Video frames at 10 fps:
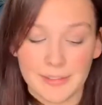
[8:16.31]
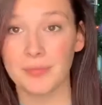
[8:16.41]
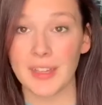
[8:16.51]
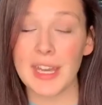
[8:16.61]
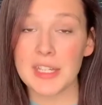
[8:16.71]

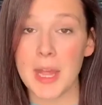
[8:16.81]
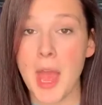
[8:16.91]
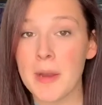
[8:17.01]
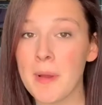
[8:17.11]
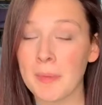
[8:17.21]
The last
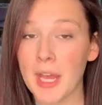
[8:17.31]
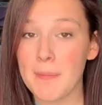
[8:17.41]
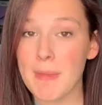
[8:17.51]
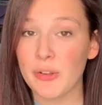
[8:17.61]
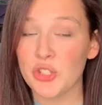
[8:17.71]
item I'm gonna
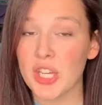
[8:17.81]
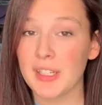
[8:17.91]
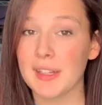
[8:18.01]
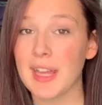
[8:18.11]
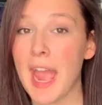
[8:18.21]
mention
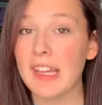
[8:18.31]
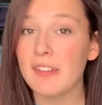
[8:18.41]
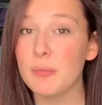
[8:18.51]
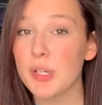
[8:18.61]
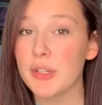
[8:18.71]
is kind
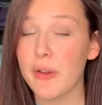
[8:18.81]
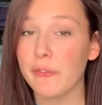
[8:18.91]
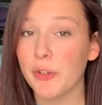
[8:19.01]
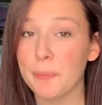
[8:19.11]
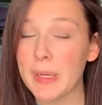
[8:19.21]
of more so
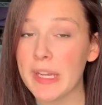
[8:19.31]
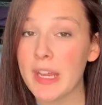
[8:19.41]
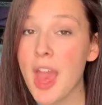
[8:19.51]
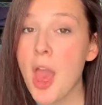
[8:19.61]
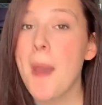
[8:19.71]
for me,
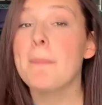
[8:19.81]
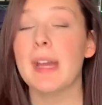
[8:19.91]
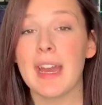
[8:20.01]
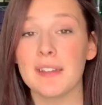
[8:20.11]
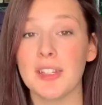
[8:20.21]
but
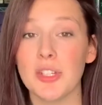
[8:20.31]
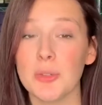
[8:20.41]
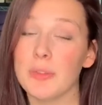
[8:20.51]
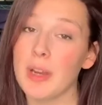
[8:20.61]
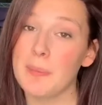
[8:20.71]
has to do
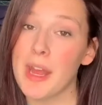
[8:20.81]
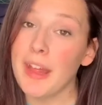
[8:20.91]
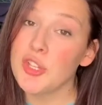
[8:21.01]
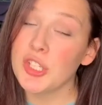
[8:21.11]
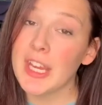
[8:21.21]
with reptile
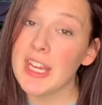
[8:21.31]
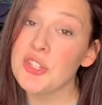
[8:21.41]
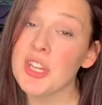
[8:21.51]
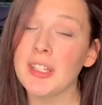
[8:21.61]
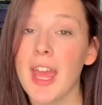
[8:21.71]

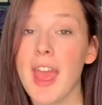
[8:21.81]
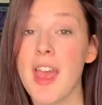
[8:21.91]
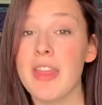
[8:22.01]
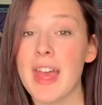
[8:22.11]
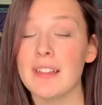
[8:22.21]
education,
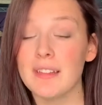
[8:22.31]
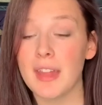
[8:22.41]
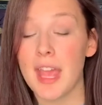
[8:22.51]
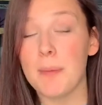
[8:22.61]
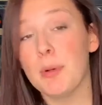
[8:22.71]
and that is
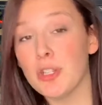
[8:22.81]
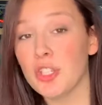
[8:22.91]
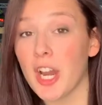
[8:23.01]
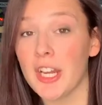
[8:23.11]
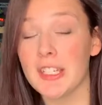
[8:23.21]
a push
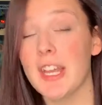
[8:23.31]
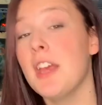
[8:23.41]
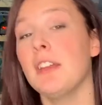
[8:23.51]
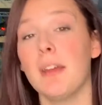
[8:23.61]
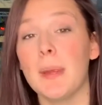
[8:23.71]
cart.
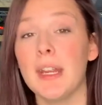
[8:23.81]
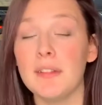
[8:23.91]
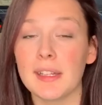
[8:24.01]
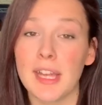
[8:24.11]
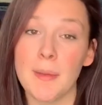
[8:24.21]
So my
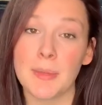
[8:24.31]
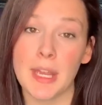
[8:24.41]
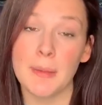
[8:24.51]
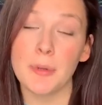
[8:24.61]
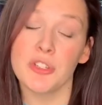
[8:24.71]
parents got
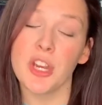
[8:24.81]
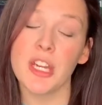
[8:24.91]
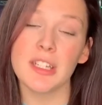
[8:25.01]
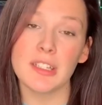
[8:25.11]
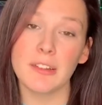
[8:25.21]
me a push
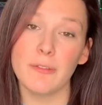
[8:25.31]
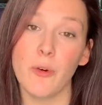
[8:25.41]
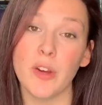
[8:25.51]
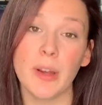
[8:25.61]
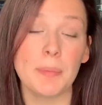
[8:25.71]
cart
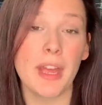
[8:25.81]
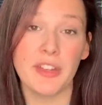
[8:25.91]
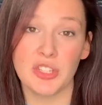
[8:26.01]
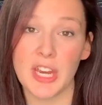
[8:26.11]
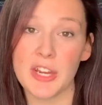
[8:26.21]
for reptile
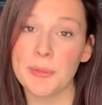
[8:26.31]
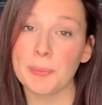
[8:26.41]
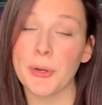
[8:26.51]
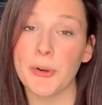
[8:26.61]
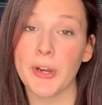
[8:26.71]
education
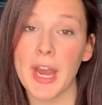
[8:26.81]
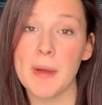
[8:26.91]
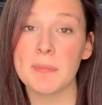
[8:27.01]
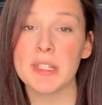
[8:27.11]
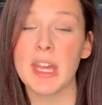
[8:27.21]

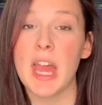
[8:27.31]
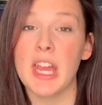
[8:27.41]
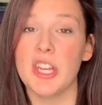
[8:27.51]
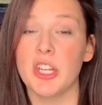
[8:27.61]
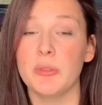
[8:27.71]
programs.
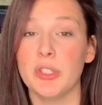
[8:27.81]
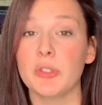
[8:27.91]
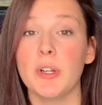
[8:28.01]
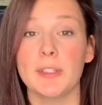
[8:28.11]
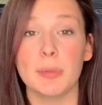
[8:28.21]
You know, when you're
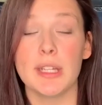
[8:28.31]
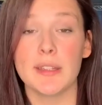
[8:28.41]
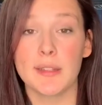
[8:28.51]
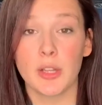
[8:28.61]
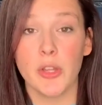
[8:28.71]
going to
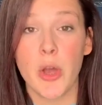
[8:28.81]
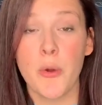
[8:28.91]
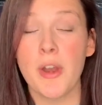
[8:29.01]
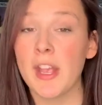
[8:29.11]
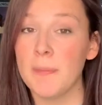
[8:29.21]
places
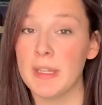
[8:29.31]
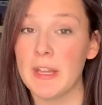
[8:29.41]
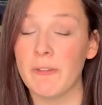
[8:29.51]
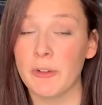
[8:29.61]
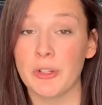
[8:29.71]
alone, it can be
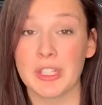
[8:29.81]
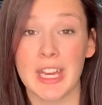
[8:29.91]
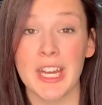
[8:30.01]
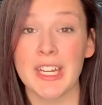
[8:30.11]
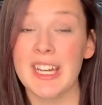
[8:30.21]
difficult to
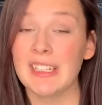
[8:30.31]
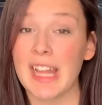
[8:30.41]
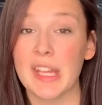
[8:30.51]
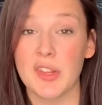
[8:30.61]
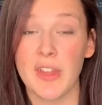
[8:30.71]
carry in
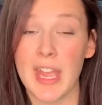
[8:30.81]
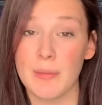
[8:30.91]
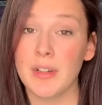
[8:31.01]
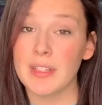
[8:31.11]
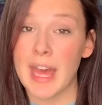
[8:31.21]
lots of
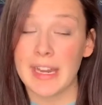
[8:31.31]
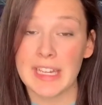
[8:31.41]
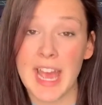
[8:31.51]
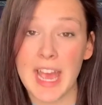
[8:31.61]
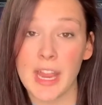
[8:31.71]
animals at a
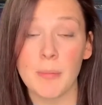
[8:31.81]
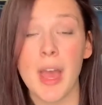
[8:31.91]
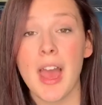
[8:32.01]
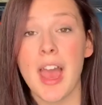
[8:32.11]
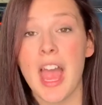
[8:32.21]
time.
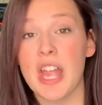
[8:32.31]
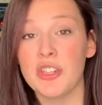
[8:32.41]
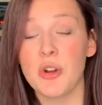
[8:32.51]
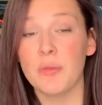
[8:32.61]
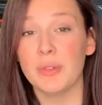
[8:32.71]
And you
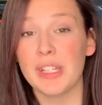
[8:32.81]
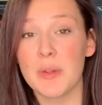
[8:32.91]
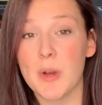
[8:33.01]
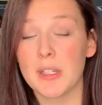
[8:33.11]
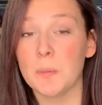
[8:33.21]
don't really
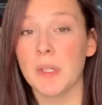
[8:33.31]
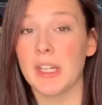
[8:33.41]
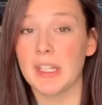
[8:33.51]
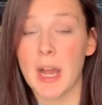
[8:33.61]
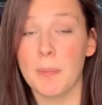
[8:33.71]
want to bring
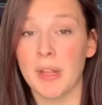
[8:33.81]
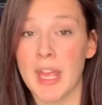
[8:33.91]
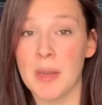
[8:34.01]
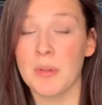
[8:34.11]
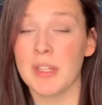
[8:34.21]
in a couple of
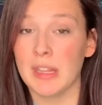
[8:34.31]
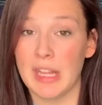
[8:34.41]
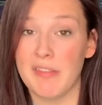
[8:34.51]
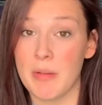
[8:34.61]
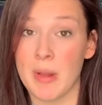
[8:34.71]
animals and
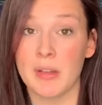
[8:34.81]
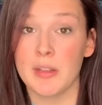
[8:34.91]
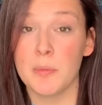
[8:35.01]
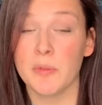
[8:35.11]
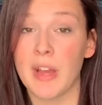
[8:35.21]
leave them
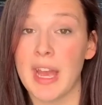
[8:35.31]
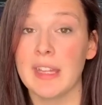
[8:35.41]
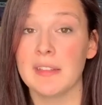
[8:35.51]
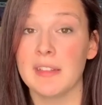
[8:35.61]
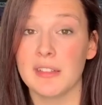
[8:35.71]

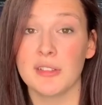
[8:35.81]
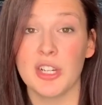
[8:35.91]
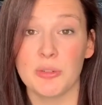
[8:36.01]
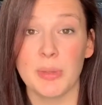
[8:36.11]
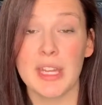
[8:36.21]
unsupervised in a
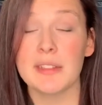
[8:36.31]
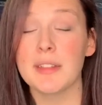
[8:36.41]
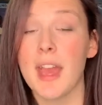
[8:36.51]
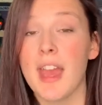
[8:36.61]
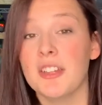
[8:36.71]
strange place
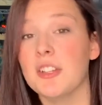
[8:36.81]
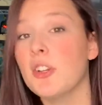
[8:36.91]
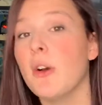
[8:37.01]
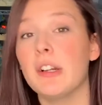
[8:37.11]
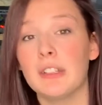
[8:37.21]
to
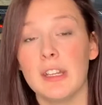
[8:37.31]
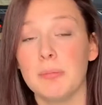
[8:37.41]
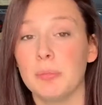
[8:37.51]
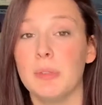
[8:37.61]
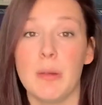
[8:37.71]
go out
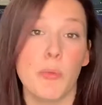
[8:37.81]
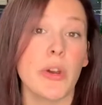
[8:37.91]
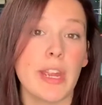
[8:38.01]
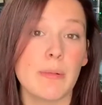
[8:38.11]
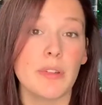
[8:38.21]
and get
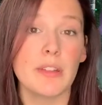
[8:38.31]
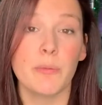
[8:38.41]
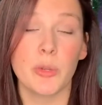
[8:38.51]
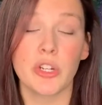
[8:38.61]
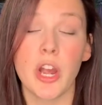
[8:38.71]
more animals
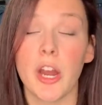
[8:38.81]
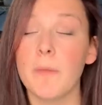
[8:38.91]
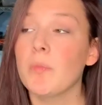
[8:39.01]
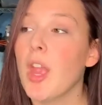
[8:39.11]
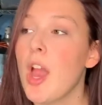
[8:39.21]
from your car.
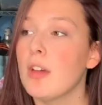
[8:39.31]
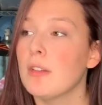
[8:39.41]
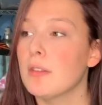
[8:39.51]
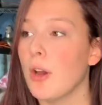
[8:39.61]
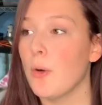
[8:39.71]

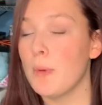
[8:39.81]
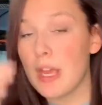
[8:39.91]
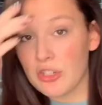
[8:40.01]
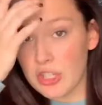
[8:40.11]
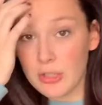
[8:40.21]
So we
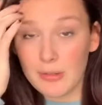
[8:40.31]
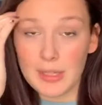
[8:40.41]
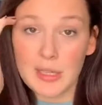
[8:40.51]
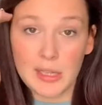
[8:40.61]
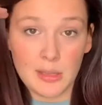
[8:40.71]
actually used
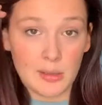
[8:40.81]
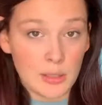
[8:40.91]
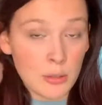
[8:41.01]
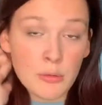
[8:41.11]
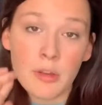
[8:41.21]
these at the
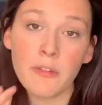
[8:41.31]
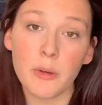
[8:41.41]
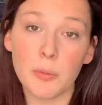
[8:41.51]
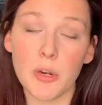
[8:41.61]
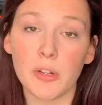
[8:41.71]
zoo for
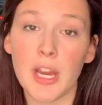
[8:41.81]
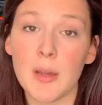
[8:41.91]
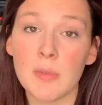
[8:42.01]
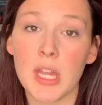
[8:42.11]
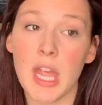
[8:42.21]

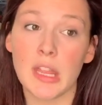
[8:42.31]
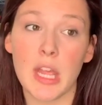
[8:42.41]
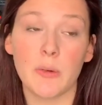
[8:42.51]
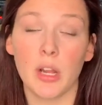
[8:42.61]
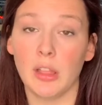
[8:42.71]
programs and
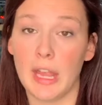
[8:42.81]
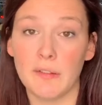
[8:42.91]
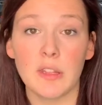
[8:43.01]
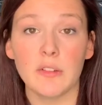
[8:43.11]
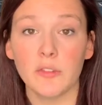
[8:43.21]
they were a
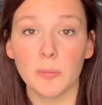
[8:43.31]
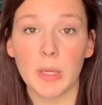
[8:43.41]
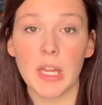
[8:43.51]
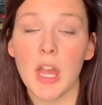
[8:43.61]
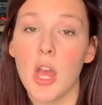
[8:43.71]
lifesaver for
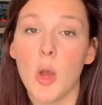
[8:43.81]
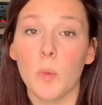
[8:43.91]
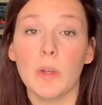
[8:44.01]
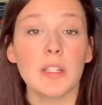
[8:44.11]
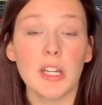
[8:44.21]
me.
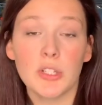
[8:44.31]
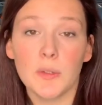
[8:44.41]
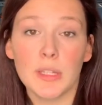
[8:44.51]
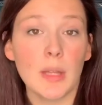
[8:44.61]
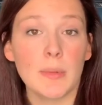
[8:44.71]
We started
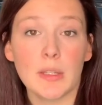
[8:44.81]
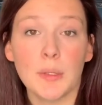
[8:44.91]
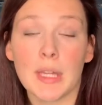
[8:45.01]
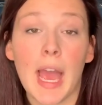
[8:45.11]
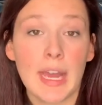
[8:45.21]
using them as soon
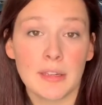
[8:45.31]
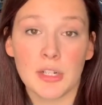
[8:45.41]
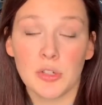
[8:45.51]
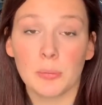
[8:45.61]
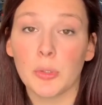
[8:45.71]
as I
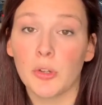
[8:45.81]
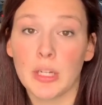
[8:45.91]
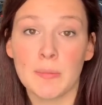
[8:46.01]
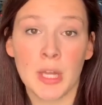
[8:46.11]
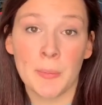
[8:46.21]
started doing
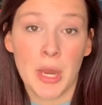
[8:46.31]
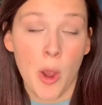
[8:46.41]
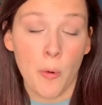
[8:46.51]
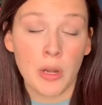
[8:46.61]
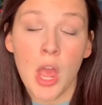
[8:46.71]
programs on my
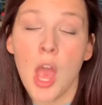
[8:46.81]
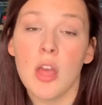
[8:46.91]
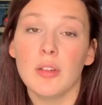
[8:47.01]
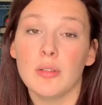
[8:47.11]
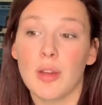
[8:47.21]
own.
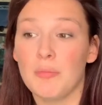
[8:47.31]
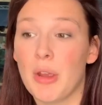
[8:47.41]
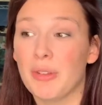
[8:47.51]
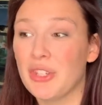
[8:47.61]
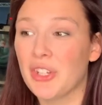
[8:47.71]
So I'm
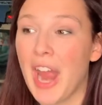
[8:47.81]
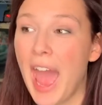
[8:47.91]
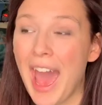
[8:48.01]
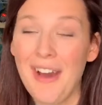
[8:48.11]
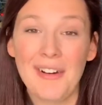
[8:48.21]
not really sure
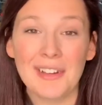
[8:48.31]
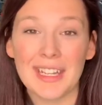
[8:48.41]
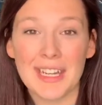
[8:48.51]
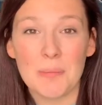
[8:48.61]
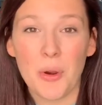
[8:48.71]
how
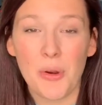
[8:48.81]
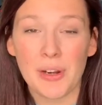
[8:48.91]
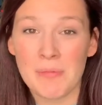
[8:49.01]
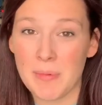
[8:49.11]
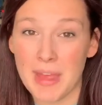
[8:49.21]
they did
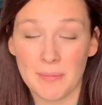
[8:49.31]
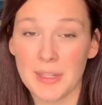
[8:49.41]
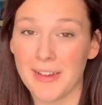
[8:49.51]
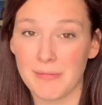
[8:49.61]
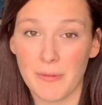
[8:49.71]
programs by
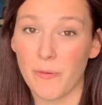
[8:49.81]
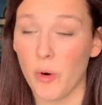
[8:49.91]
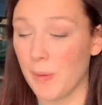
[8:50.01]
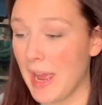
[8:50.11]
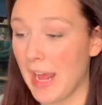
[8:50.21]
themselves
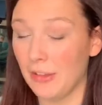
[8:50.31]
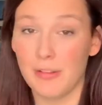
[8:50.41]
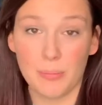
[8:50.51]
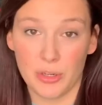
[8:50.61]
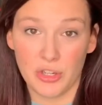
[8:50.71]
before we had
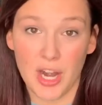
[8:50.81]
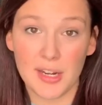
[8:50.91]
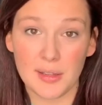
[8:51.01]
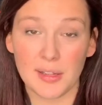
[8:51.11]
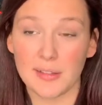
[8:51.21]
those push
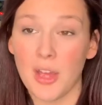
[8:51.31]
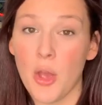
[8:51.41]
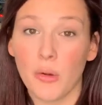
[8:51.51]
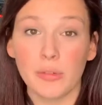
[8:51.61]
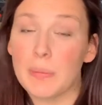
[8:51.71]
carts, because
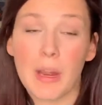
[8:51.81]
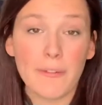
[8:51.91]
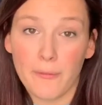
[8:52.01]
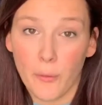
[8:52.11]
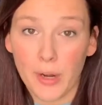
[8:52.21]
we
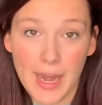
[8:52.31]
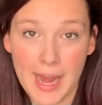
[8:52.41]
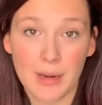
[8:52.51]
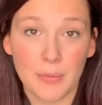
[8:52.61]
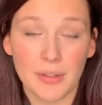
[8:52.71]
brought 4
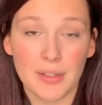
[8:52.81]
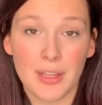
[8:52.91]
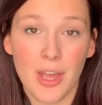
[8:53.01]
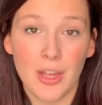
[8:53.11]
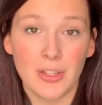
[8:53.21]
animals
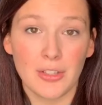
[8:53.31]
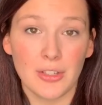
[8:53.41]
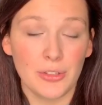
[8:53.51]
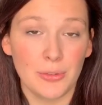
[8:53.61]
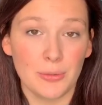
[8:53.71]

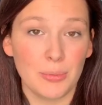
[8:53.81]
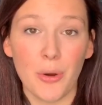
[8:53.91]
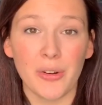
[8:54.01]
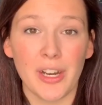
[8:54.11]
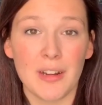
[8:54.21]
to
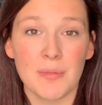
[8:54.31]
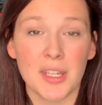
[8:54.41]
programs.